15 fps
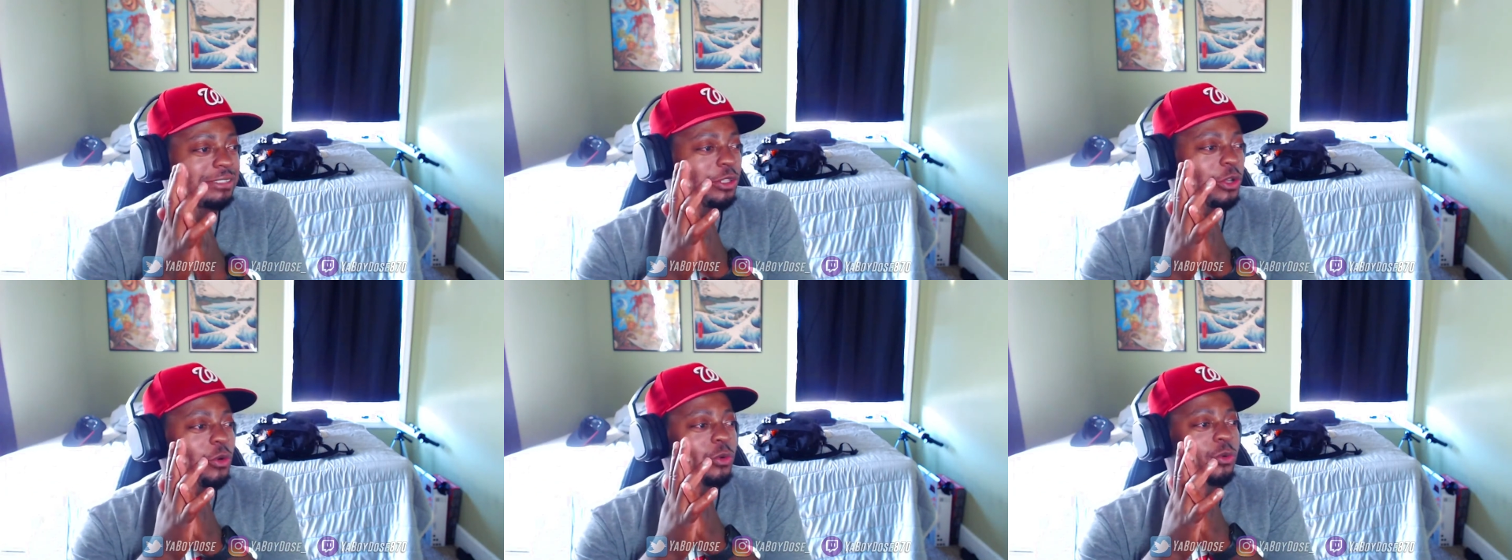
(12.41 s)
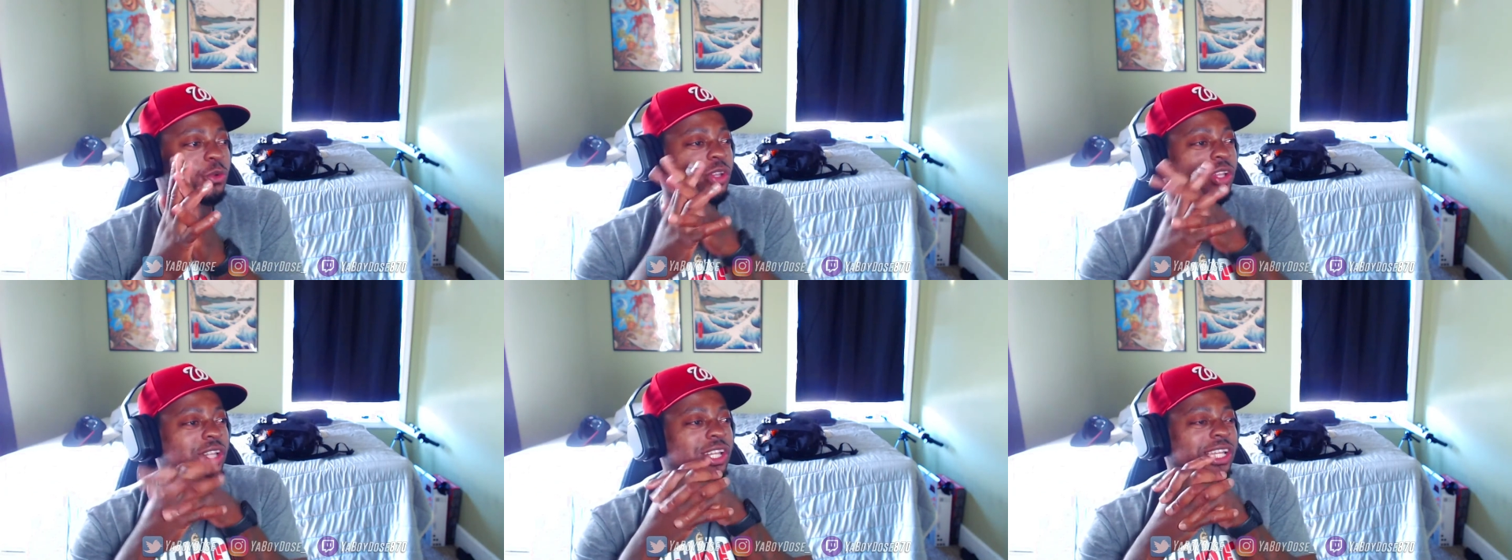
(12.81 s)
So,
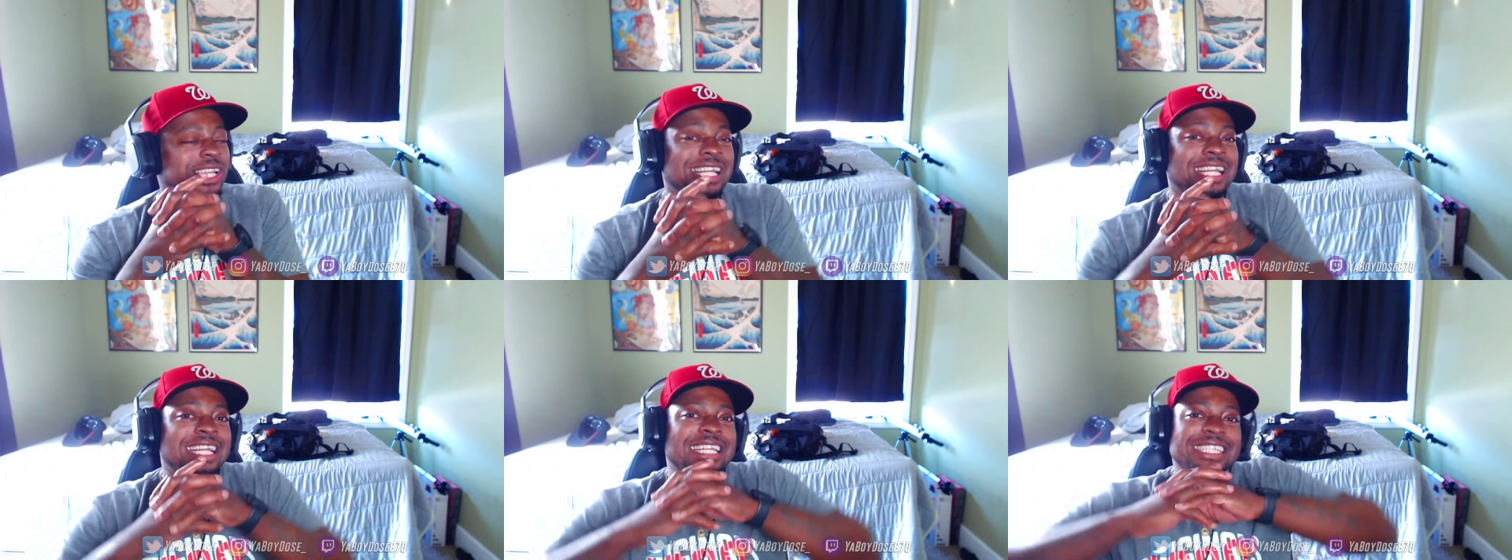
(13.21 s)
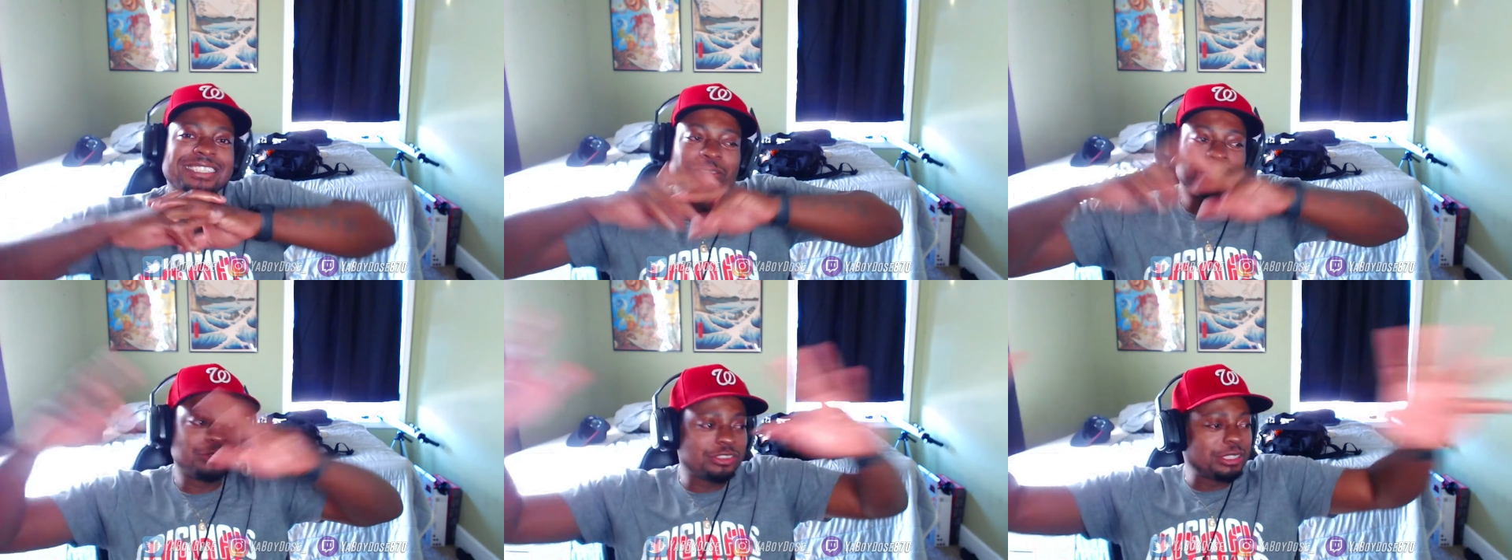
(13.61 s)

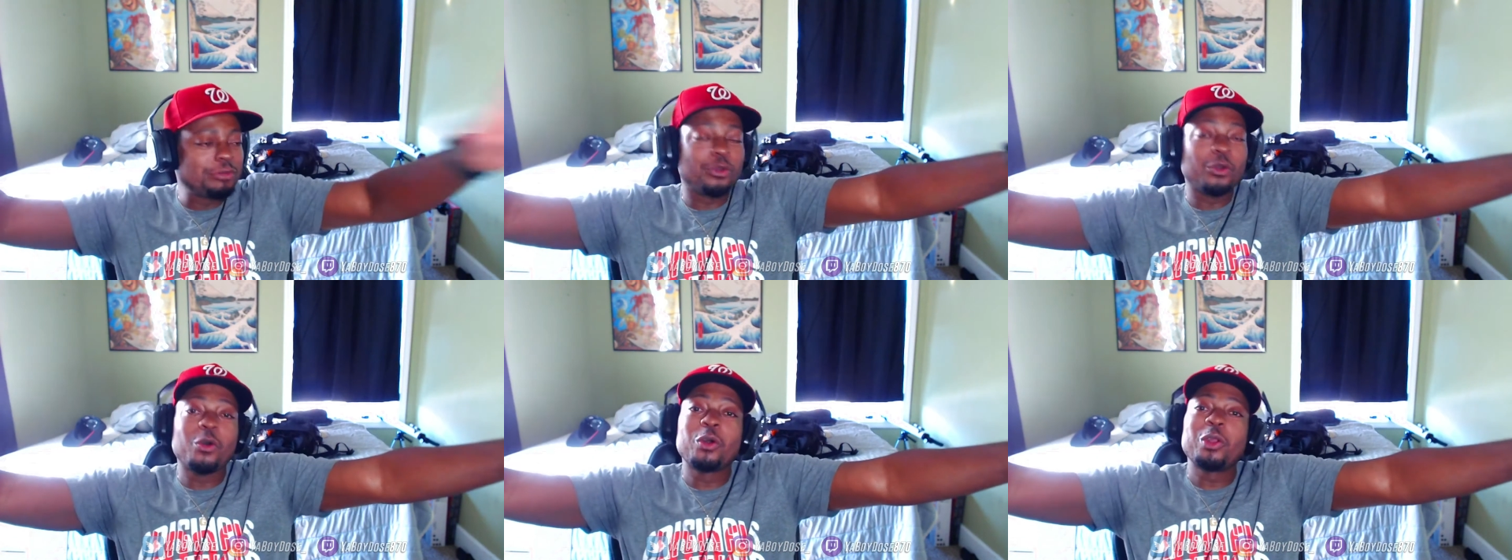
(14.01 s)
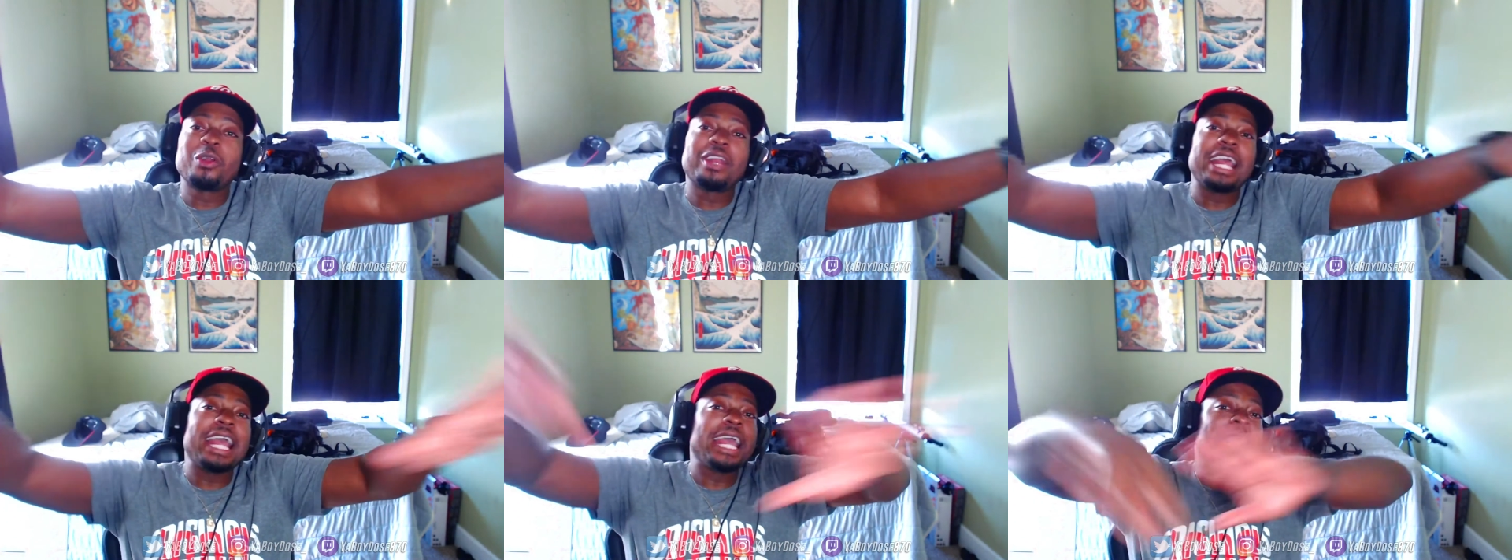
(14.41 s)
some shit going
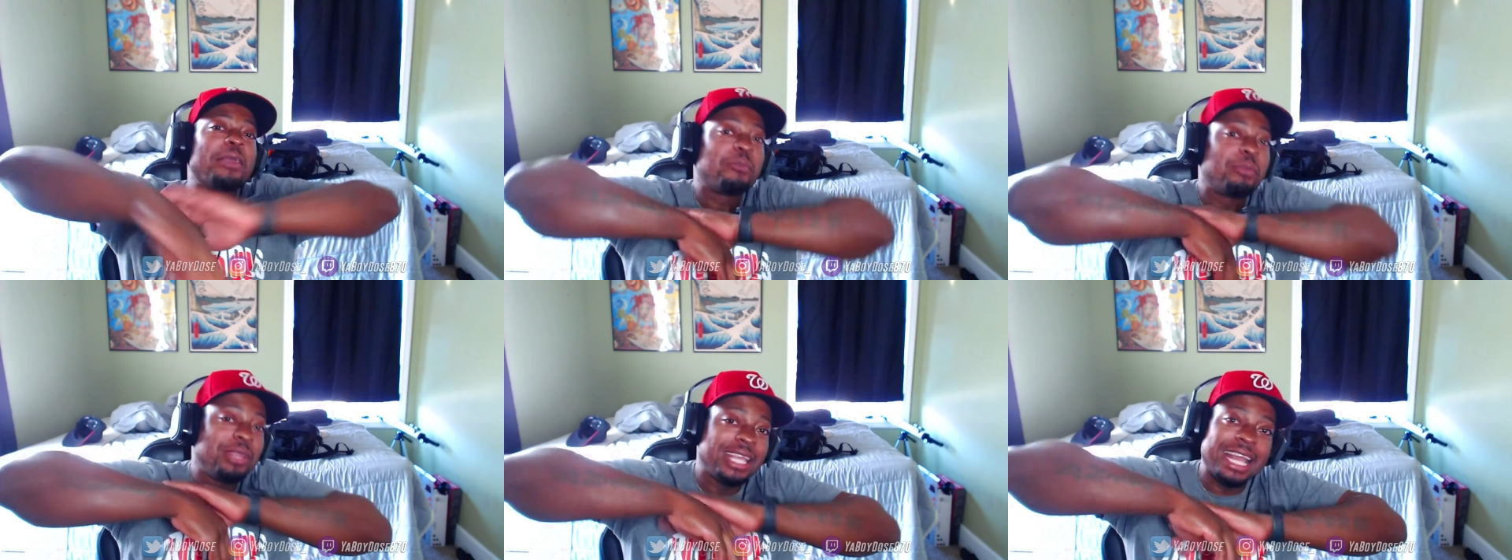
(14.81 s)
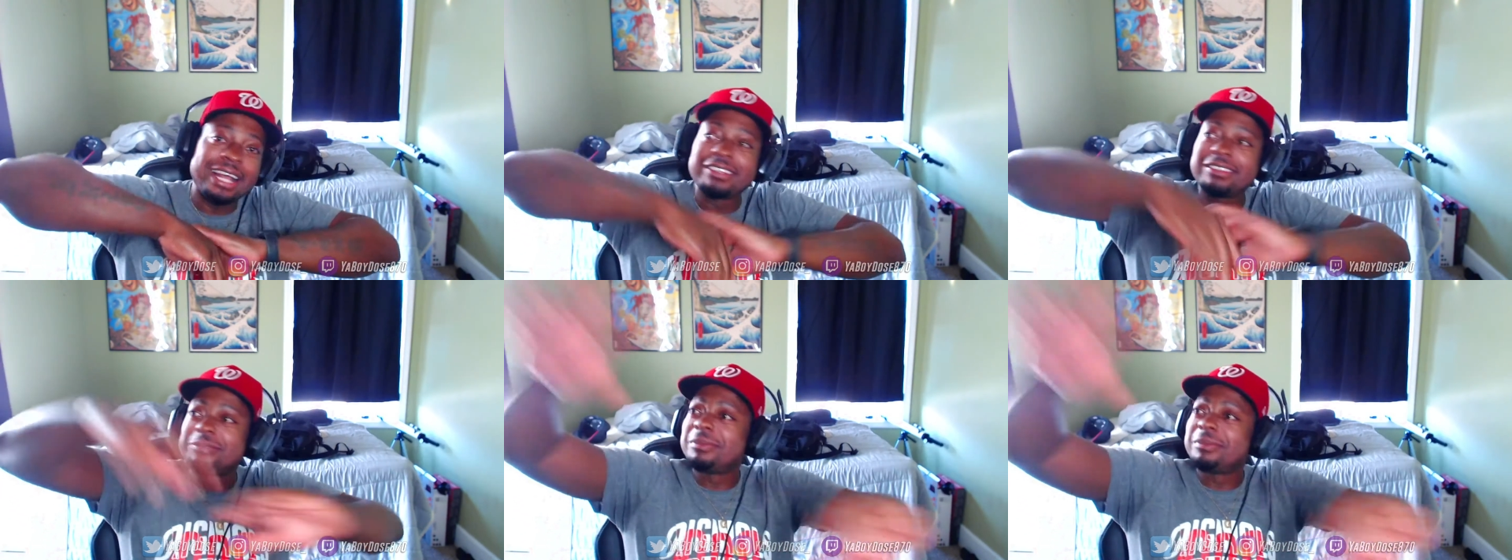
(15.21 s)
on at AMP house.